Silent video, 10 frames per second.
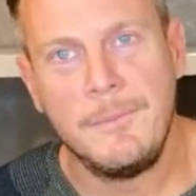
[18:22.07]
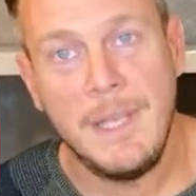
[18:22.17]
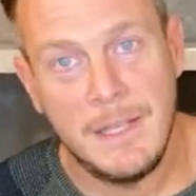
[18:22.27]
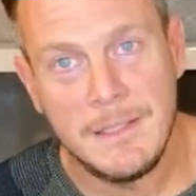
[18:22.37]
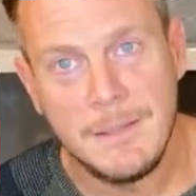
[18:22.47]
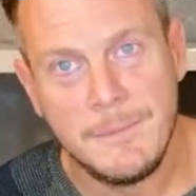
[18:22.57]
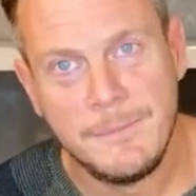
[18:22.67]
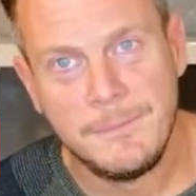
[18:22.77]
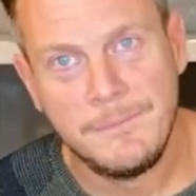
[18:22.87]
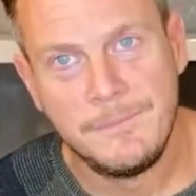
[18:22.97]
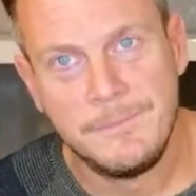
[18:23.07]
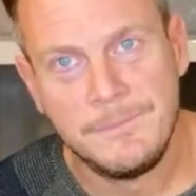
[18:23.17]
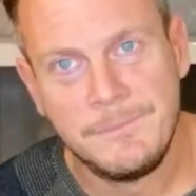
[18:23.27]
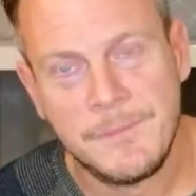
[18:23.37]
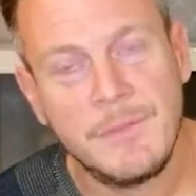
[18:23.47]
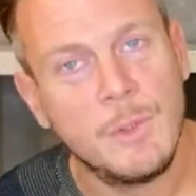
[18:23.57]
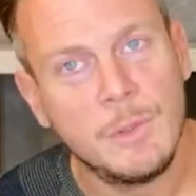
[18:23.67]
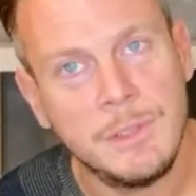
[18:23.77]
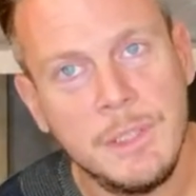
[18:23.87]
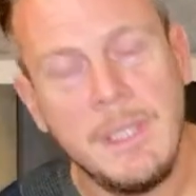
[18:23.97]
Yes, of
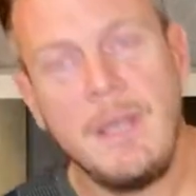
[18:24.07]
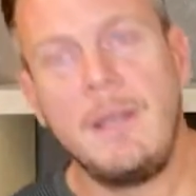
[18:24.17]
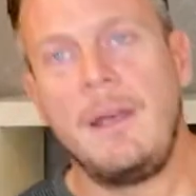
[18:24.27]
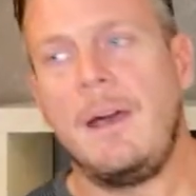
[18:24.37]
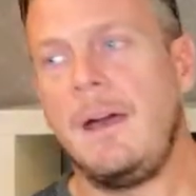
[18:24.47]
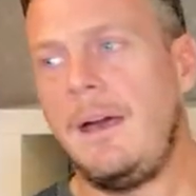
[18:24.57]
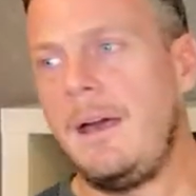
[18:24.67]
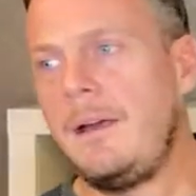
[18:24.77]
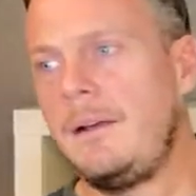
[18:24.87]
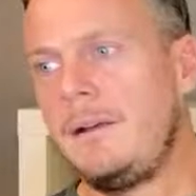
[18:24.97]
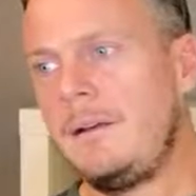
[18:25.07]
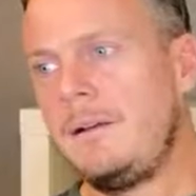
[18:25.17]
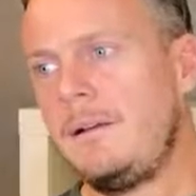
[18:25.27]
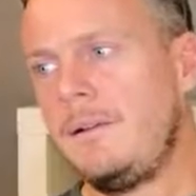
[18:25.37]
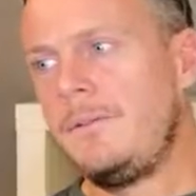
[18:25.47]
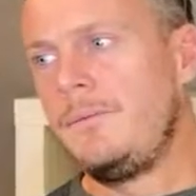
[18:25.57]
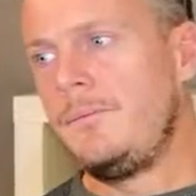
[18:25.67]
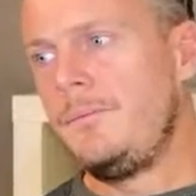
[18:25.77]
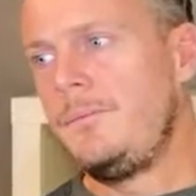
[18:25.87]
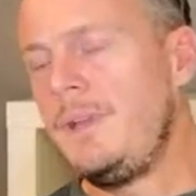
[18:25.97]
course.
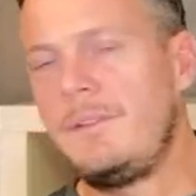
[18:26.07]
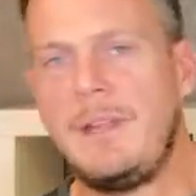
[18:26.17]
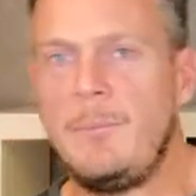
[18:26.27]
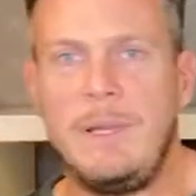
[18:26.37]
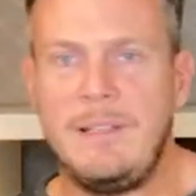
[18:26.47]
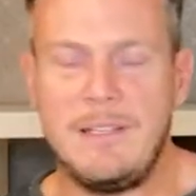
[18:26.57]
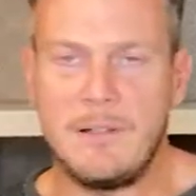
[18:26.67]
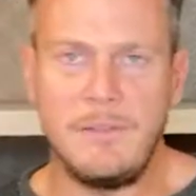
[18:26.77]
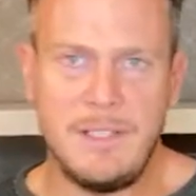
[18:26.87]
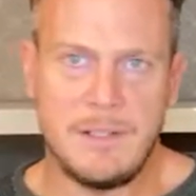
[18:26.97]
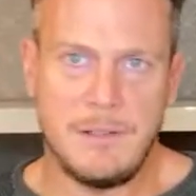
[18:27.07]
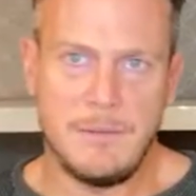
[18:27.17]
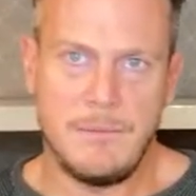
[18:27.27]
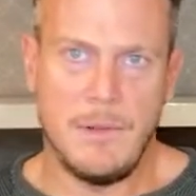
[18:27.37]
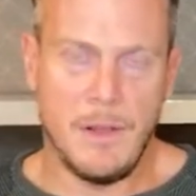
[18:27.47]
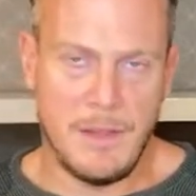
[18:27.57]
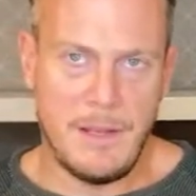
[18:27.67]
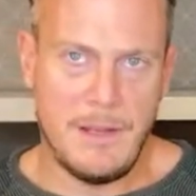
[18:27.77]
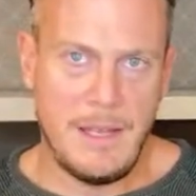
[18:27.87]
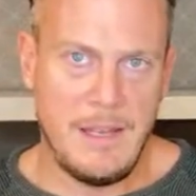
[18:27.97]
Yeah, NPDs love each
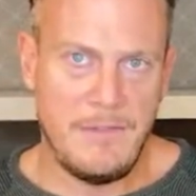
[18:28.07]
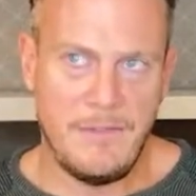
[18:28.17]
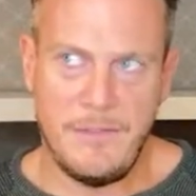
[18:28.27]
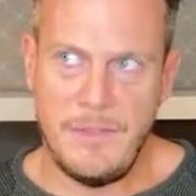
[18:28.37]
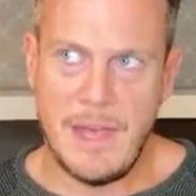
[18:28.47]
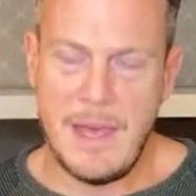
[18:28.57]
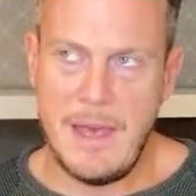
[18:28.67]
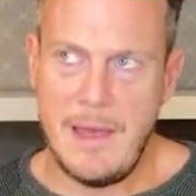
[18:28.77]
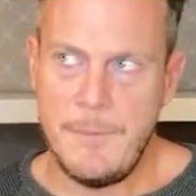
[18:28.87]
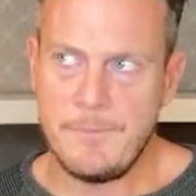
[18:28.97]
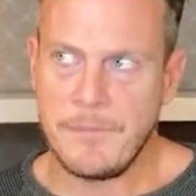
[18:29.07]
other if their